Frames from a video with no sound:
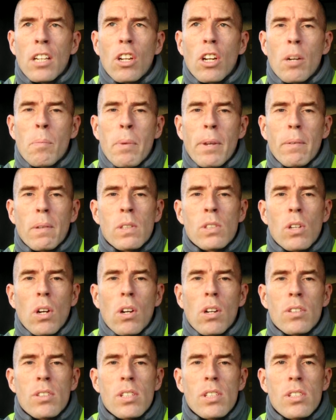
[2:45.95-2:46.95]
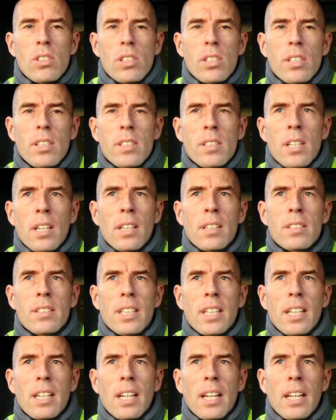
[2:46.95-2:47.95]
lot of people's asses to
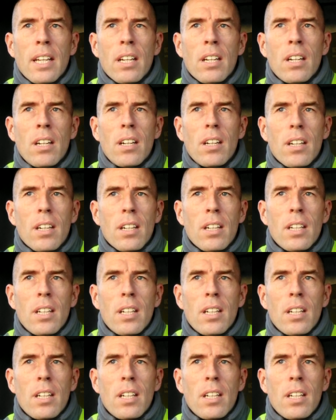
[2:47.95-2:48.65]
say, like, oh,